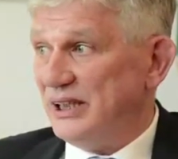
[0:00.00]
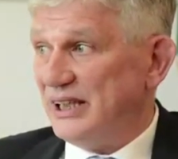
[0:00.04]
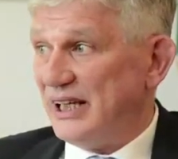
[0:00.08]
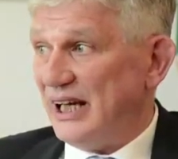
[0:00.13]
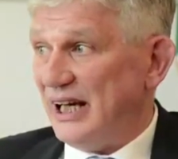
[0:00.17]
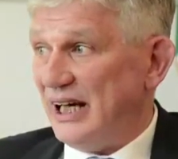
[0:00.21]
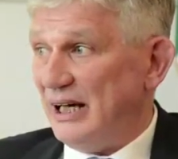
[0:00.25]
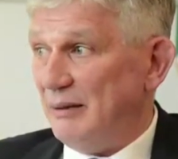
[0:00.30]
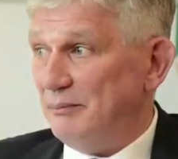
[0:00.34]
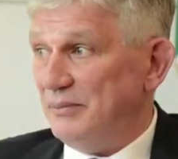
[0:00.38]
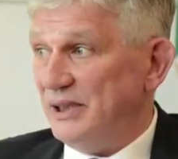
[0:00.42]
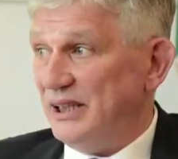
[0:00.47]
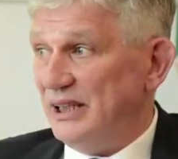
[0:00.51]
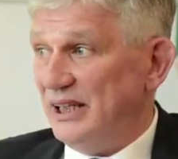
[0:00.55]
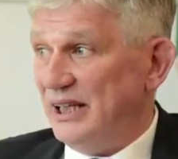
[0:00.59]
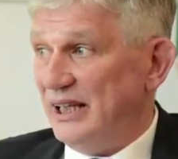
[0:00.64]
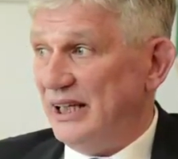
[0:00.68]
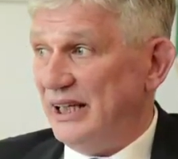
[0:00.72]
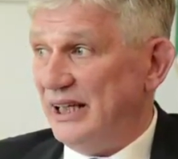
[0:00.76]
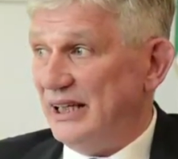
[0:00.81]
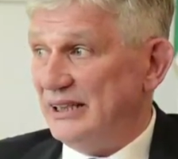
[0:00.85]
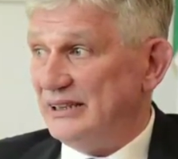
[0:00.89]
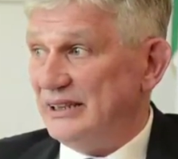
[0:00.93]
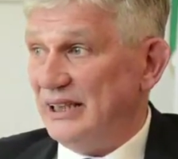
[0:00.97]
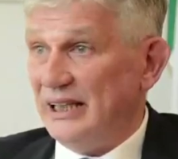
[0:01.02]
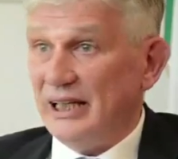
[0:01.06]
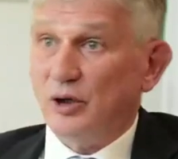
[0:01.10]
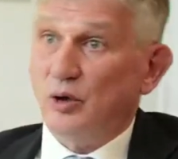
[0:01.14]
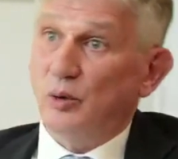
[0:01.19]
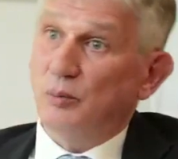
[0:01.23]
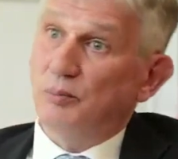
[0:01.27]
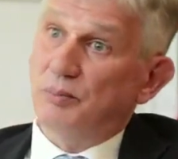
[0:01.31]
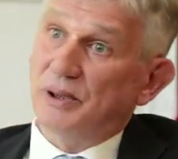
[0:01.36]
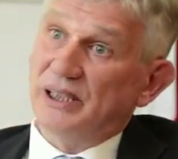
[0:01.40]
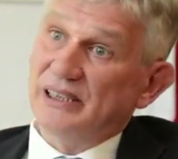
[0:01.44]
political decision
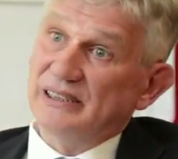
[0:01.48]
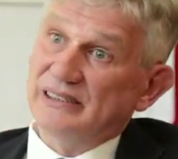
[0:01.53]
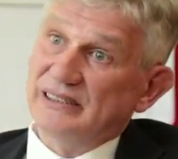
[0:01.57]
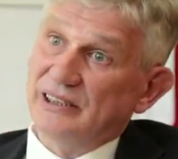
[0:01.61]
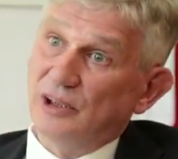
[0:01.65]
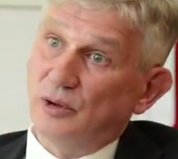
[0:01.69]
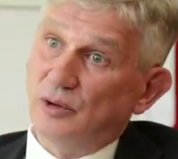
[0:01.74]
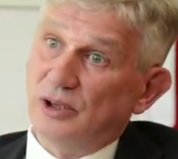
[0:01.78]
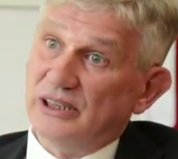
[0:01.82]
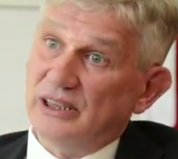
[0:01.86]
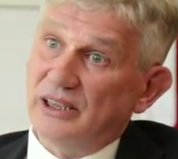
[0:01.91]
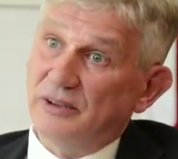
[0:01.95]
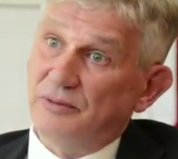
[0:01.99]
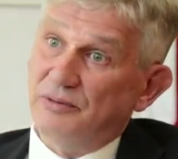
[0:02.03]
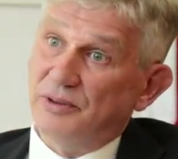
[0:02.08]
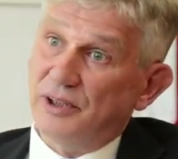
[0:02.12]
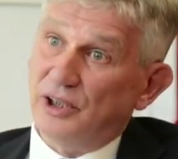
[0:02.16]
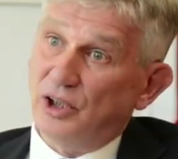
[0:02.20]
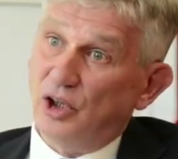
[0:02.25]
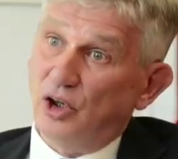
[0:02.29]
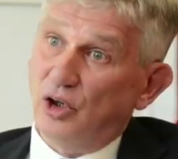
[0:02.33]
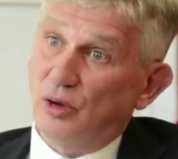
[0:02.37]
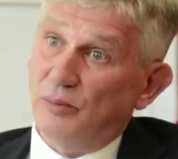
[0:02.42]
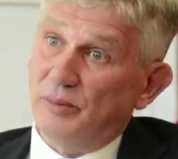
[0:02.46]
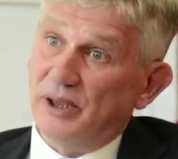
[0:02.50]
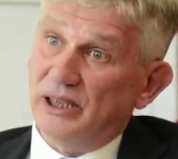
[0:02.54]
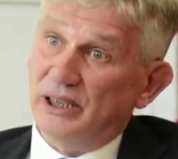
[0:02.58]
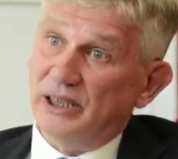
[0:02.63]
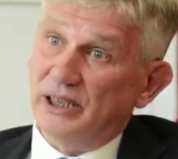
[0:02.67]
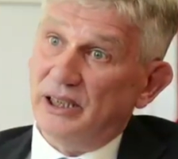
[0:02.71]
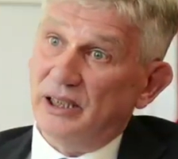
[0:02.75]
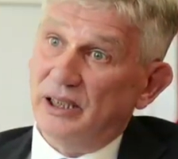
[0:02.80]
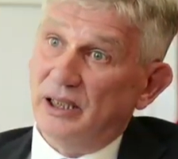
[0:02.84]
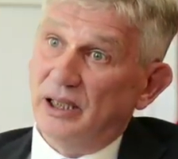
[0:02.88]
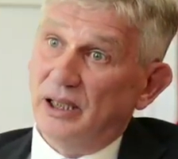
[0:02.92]
makers, to
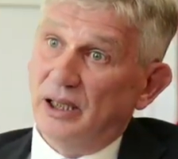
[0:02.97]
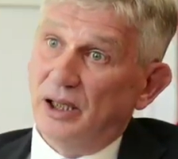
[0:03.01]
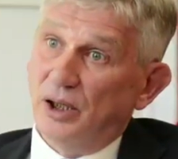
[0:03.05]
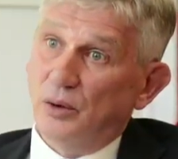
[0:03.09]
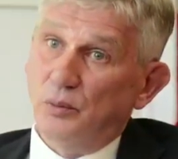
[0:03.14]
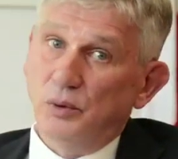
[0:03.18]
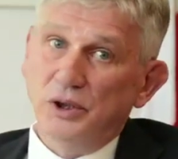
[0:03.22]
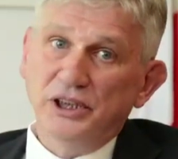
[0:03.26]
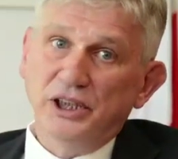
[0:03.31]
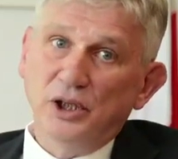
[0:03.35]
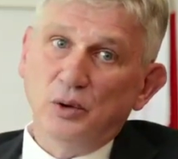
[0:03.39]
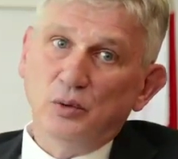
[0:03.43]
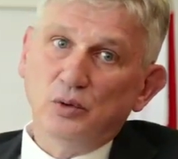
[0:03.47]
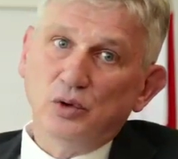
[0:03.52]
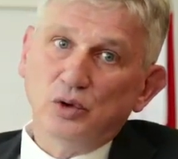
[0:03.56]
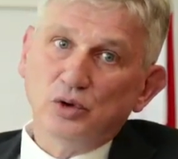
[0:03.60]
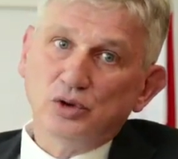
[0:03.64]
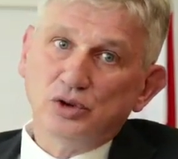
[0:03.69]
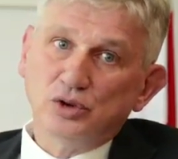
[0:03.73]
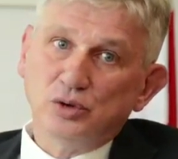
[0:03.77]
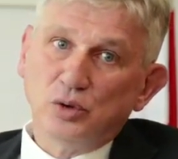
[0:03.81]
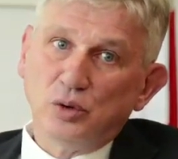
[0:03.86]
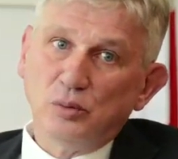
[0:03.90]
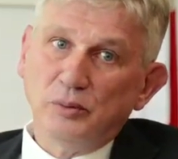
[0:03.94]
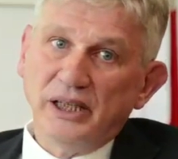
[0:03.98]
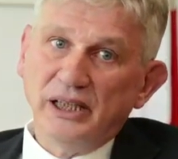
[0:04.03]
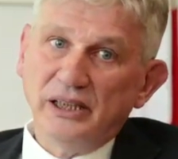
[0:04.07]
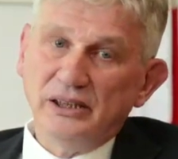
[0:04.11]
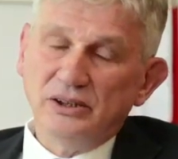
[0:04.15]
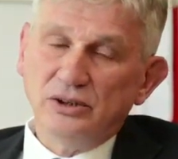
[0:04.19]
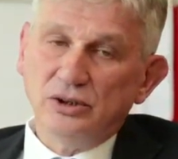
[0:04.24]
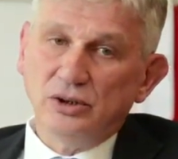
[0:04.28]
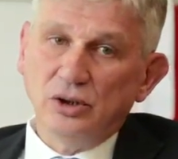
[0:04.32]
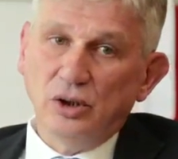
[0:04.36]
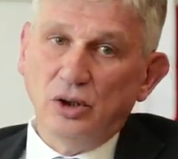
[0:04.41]
make their decisions
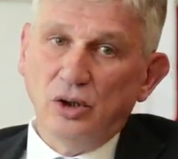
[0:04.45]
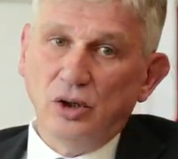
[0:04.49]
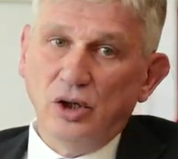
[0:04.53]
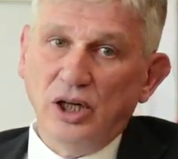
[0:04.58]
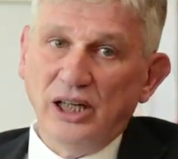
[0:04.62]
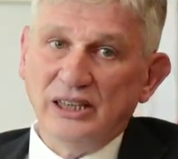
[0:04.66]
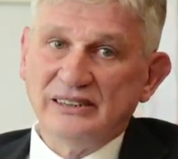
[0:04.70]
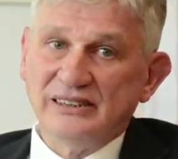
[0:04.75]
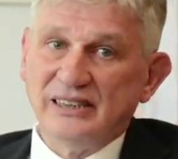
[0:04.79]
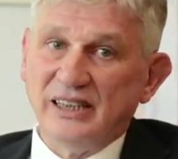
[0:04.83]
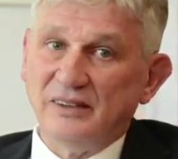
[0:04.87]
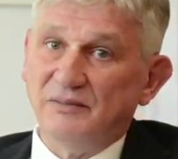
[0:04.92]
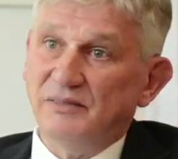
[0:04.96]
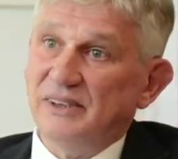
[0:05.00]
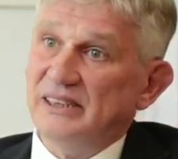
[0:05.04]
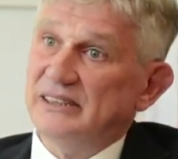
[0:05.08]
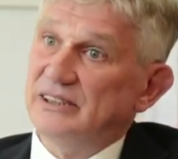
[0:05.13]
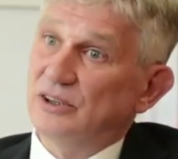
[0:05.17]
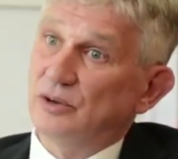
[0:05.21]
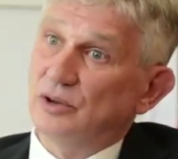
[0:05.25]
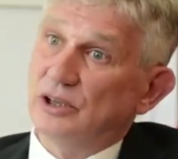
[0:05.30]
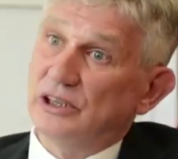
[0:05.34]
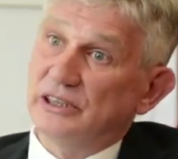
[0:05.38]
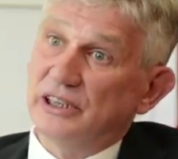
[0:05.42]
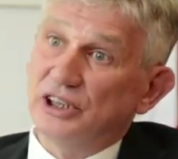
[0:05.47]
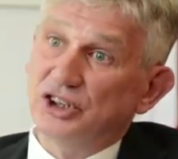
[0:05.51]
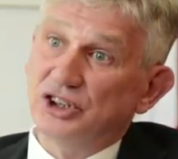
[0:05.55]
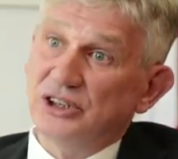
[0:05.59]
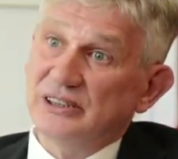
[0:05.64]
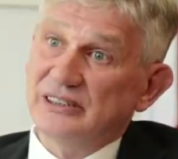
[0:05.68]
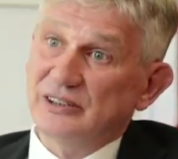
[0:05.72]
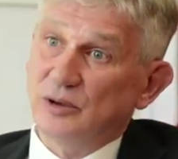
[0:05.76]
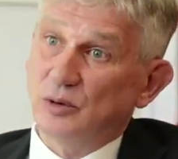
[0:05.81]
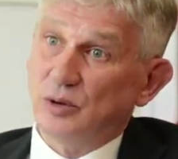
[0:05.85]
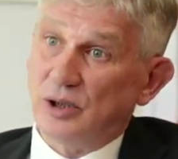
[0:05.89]
by
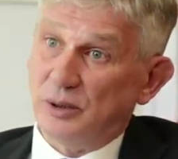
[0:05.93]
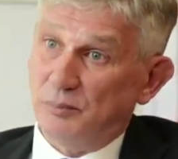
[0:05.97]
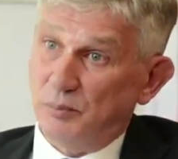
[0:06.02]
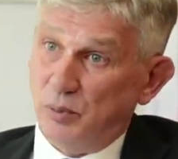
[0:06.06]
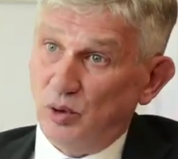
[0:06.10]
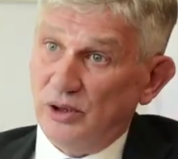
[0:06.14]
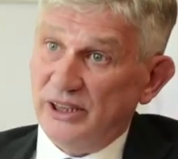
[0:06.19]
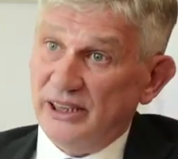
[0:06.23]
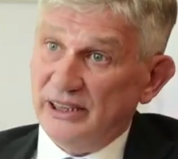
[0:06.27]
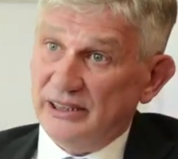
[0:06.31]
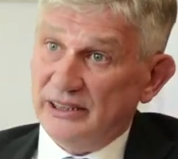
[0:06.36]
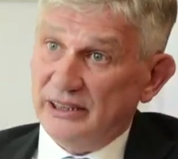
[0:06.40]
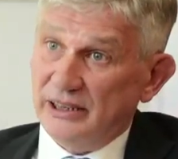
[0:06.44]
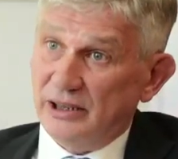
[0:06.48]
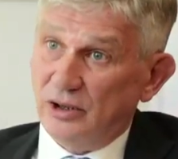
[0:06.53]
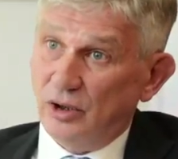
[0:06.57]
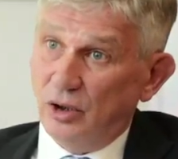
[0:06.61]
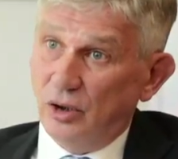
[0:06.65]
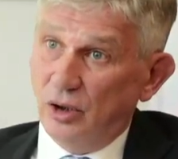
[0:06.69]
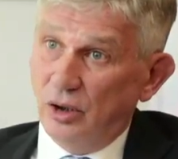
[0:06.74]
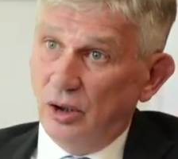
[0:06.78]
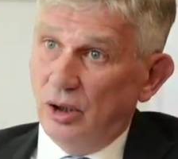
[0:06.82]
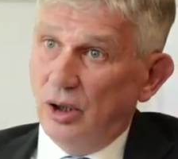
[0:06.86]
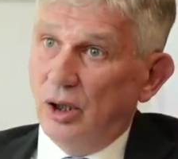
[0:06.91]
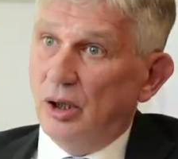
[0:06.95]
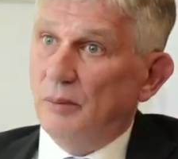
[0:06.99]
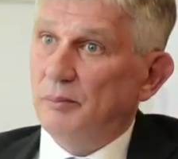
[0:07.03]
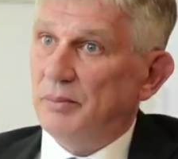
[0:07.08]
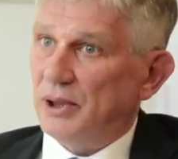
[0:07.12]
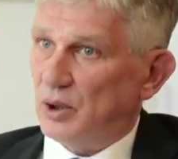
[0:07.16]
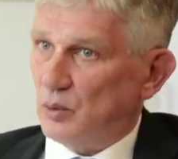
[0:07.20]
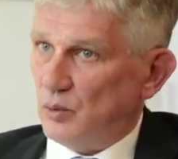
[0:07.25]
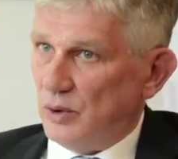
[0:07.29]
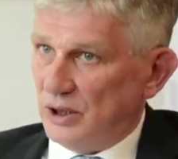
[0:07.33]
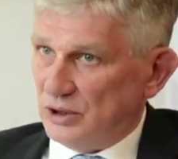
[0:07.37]
understanding phenomena
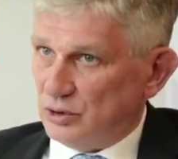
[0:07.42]
as